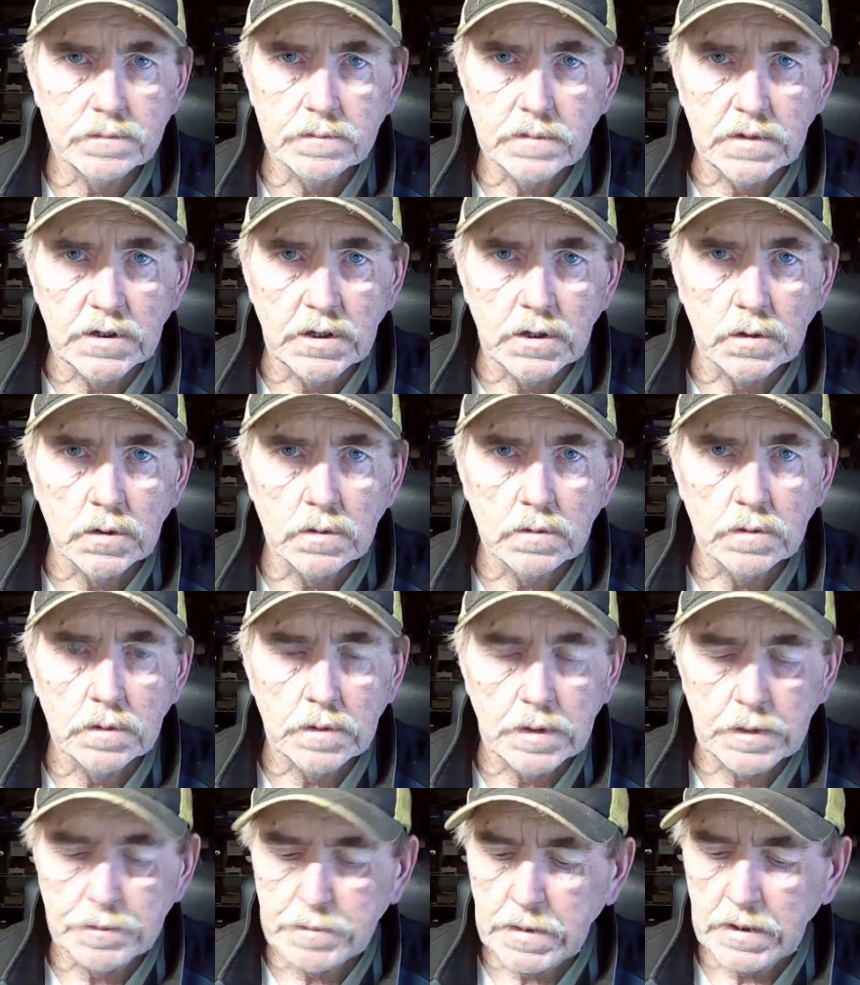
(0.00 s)
you know,
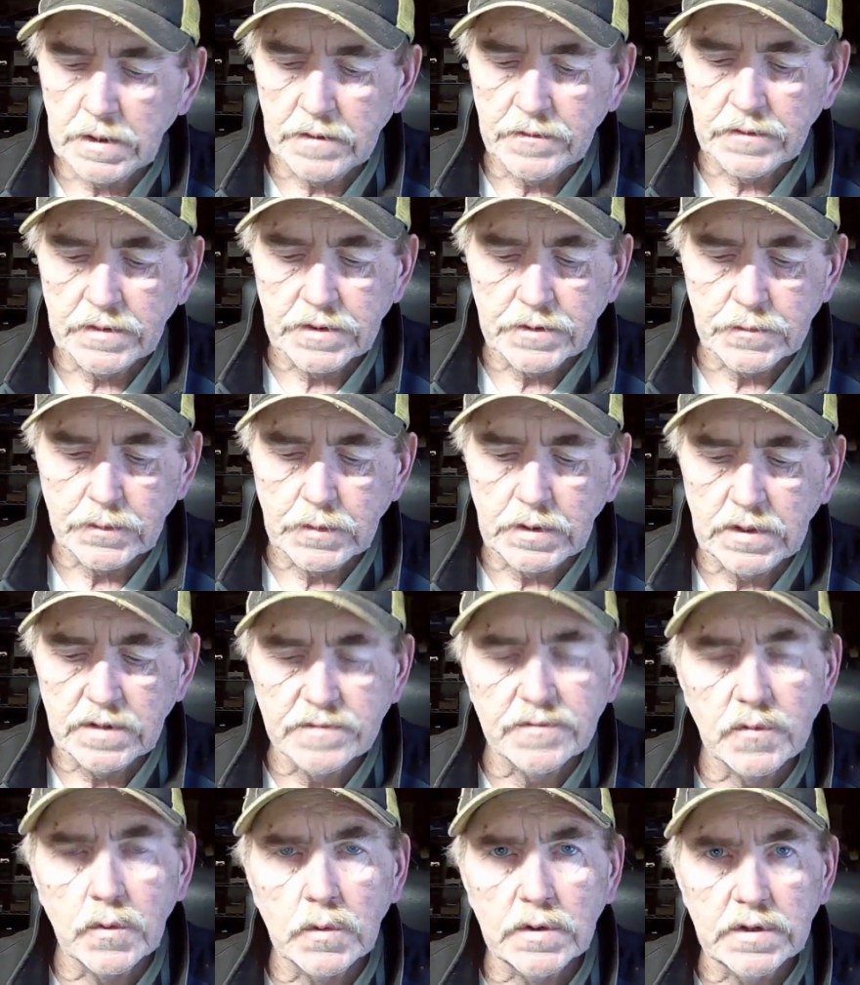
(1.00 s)
about every three to
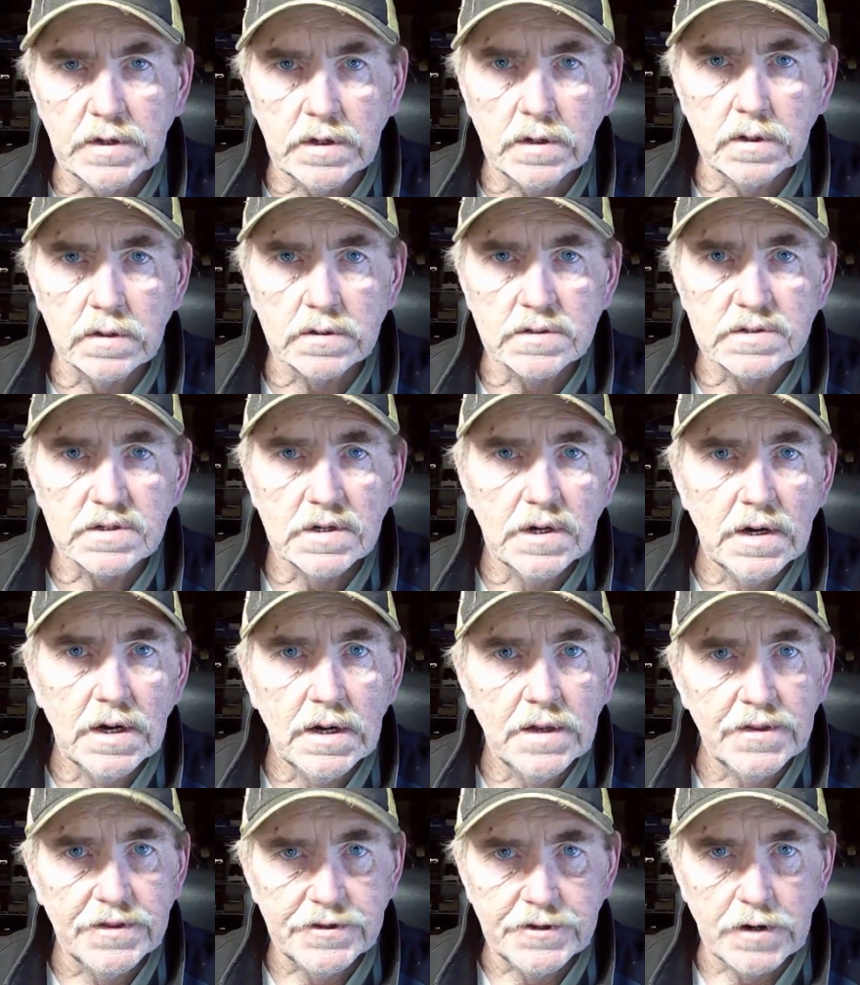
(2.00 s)
four years
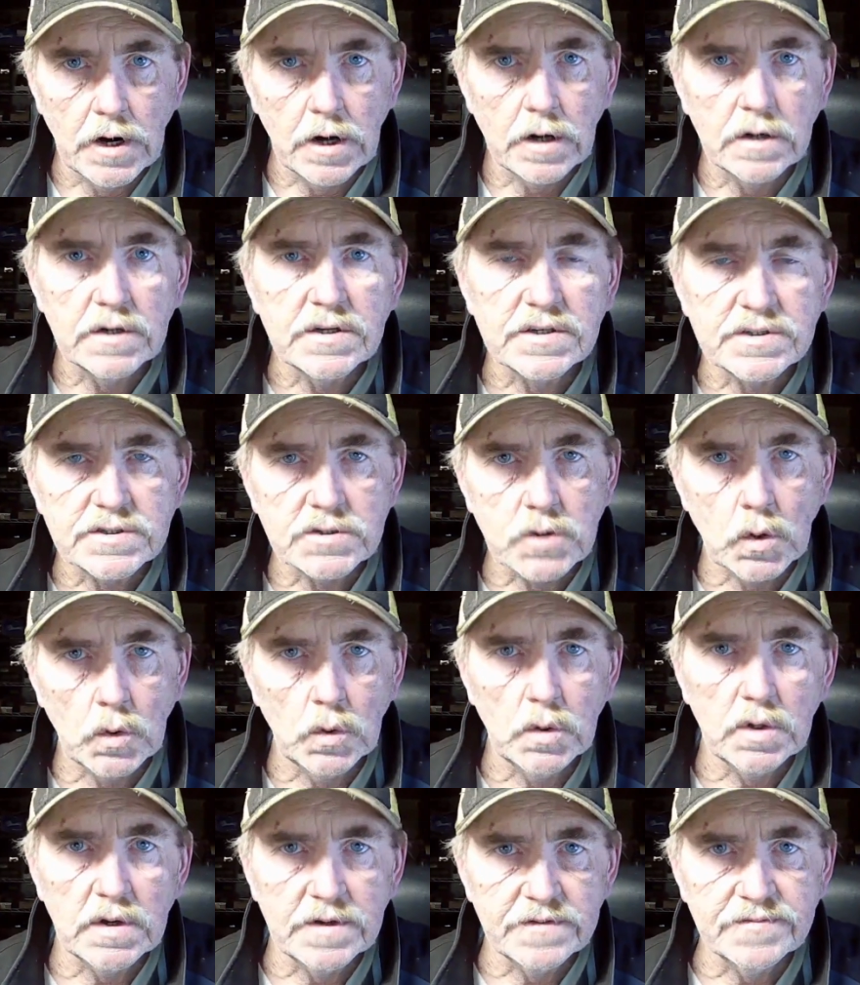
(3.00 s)
the yard is
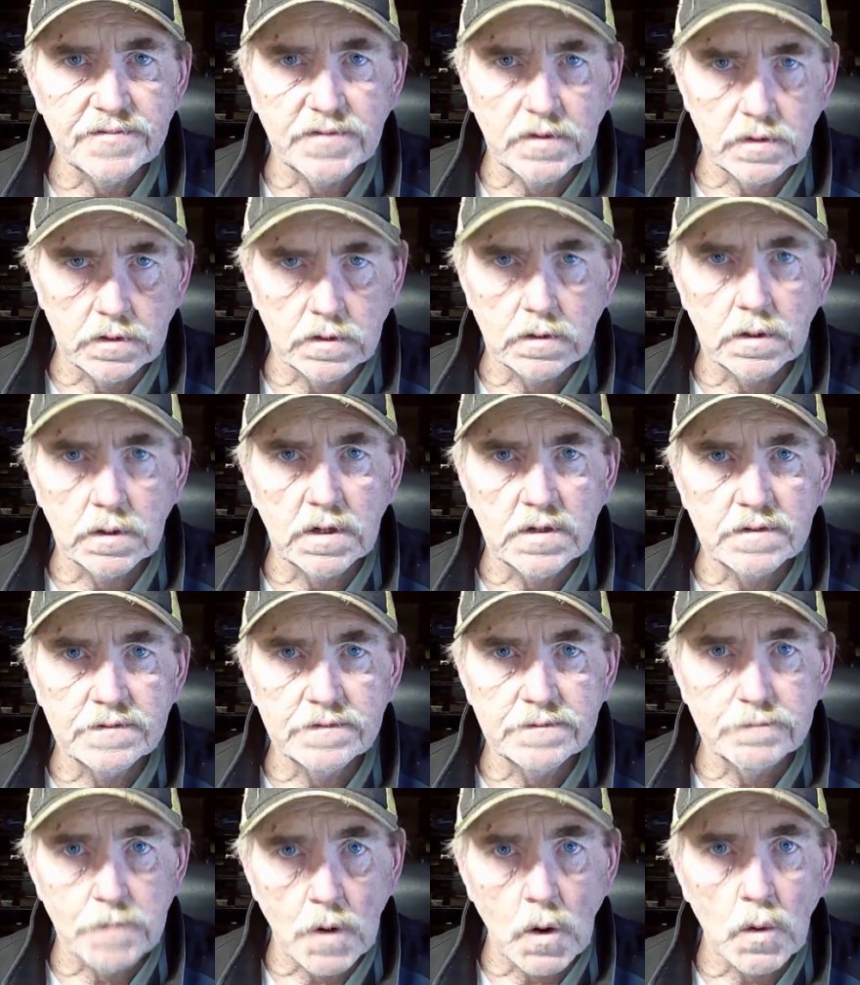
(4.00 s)
totally full of
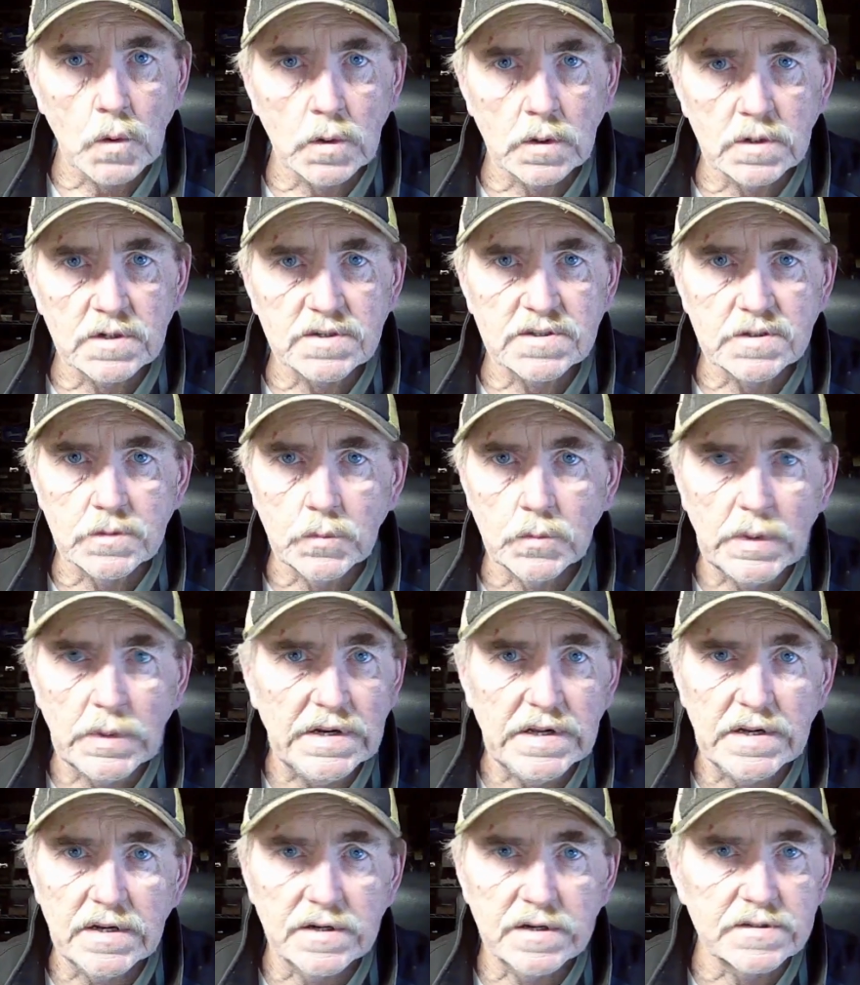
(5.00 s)
mowers and weed
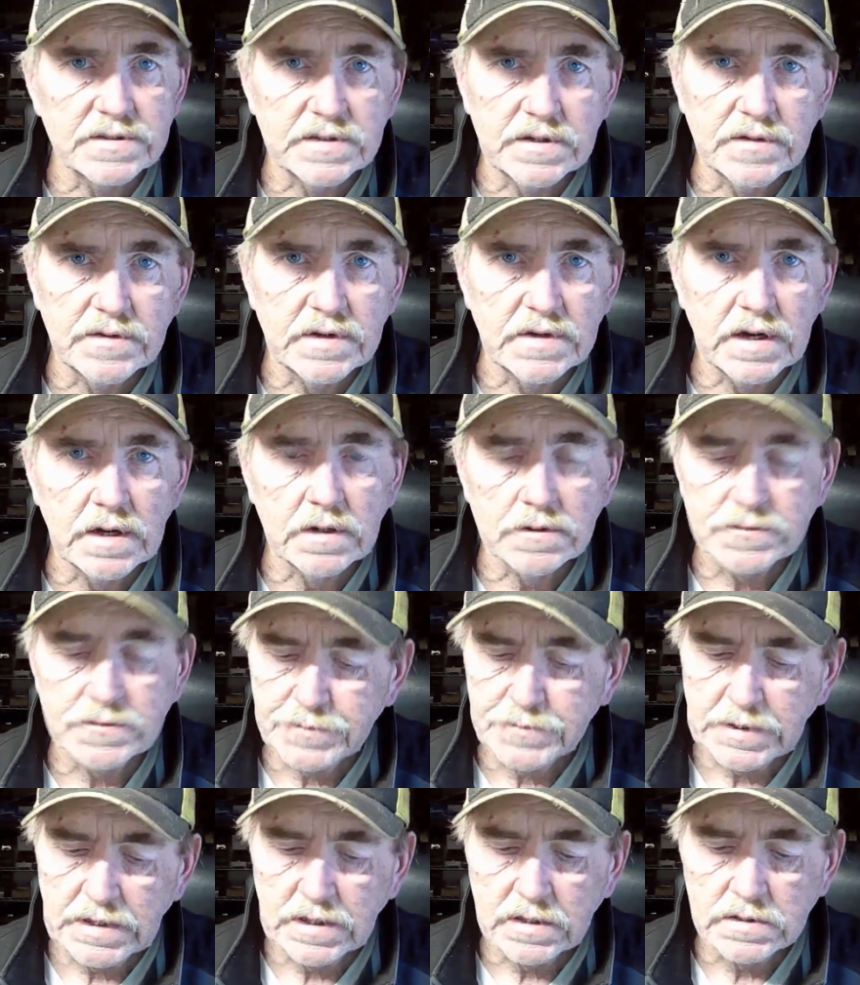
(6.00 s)
eaters and everything else
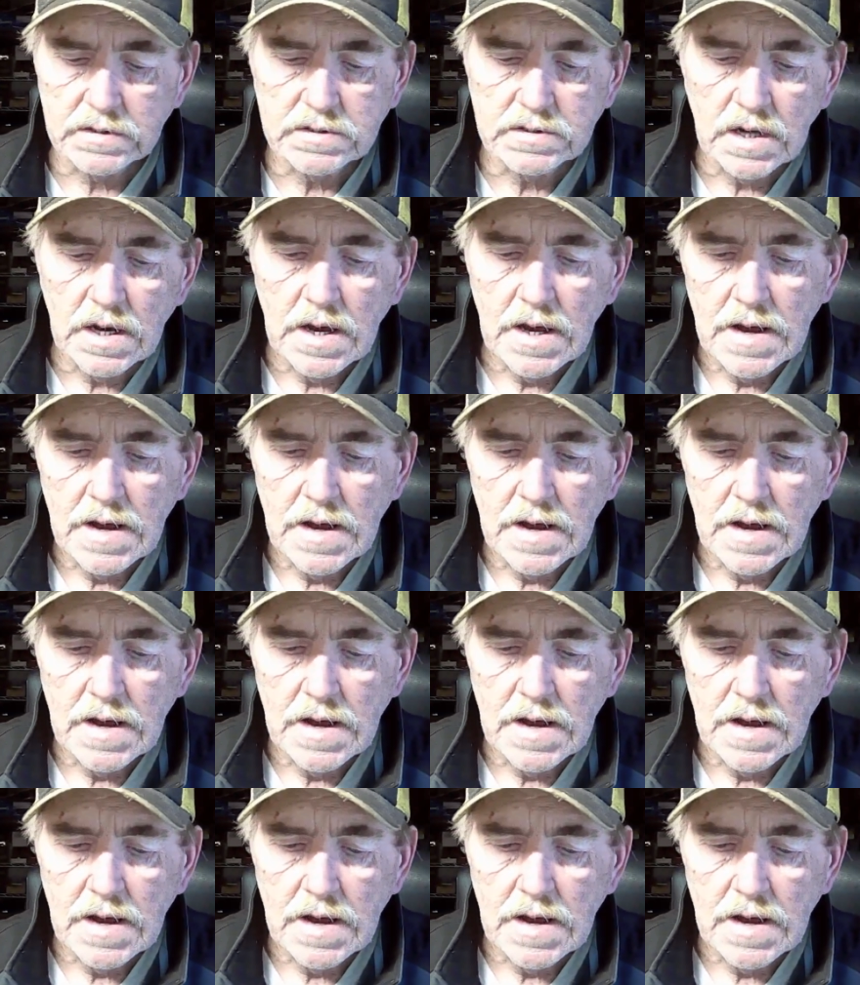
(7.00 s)
because